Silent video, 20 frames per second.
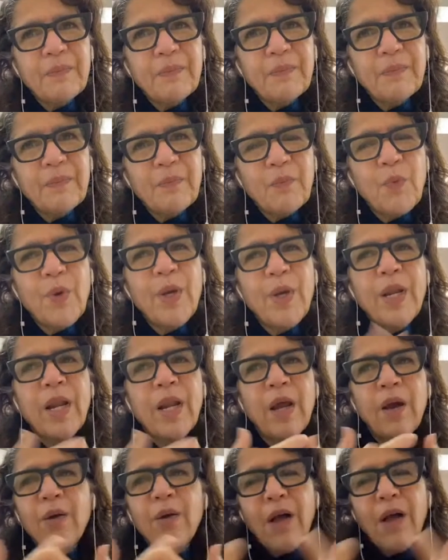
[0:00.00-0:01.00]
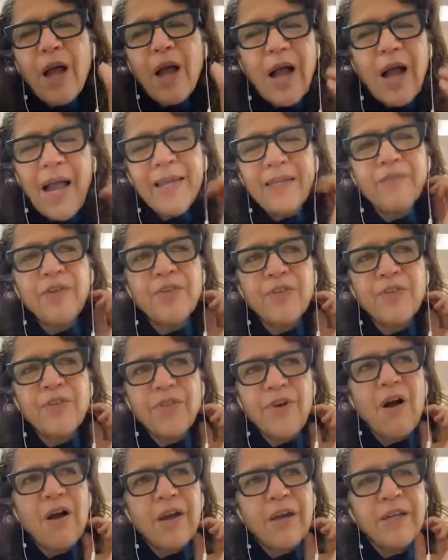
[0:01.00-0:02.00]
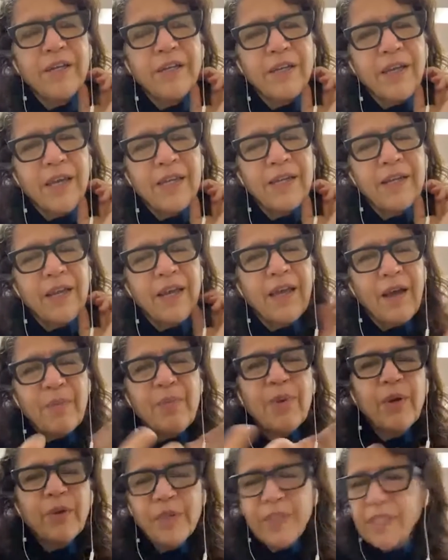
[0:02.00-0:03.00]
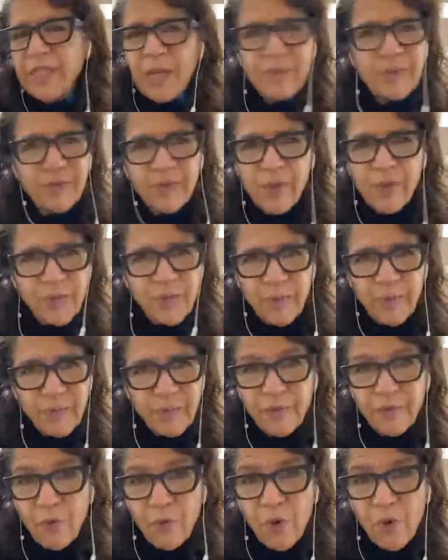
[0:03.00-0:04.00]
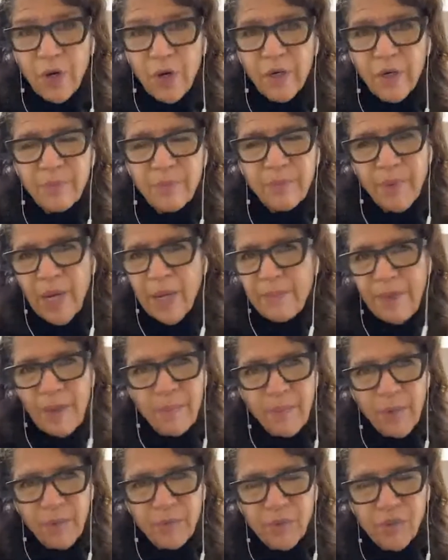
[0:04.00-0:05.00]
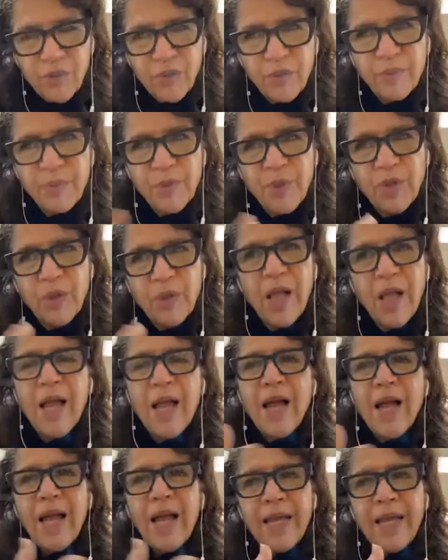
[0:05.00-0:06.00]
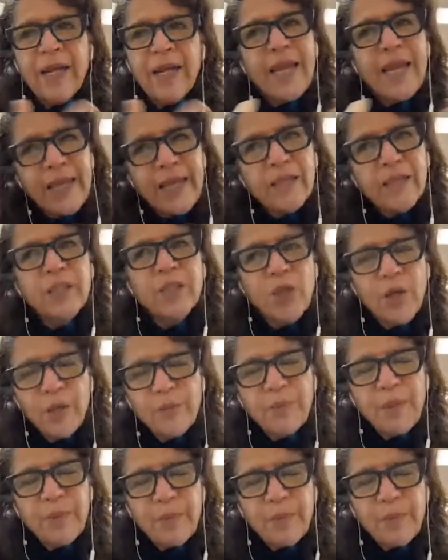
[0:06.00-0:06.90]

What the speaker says: when I had never thought about adaptive clothing before I met Barbara Turnbull, and I get a lot of people